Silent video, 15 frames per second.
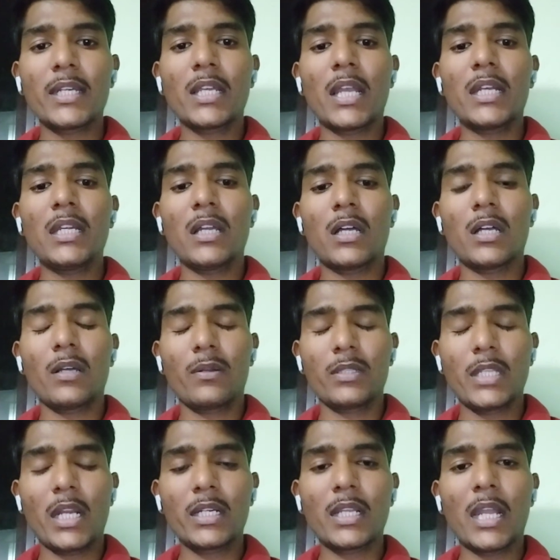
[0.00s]

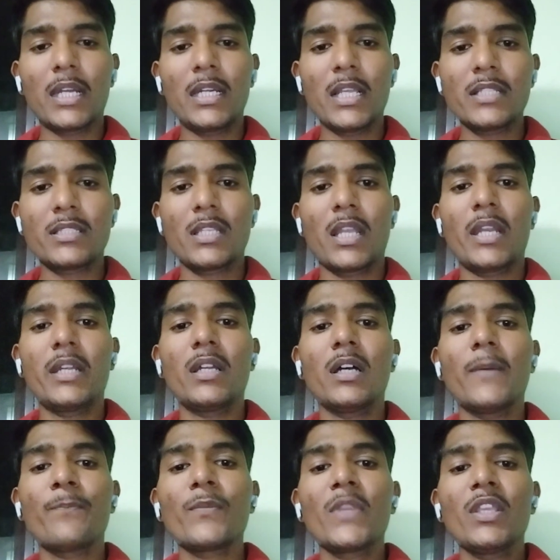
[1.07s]
guidelines, and
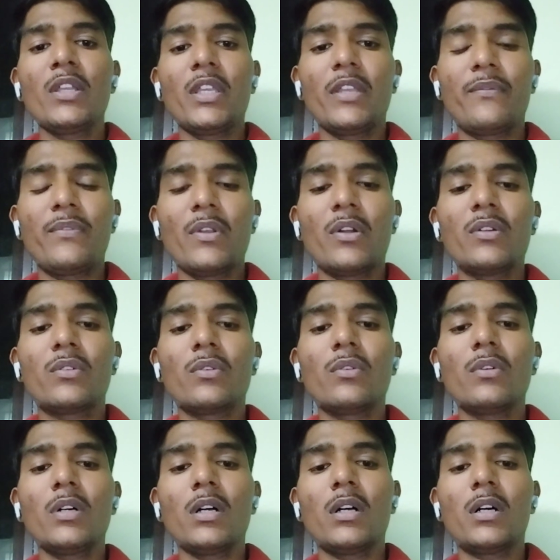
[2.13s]
if you want to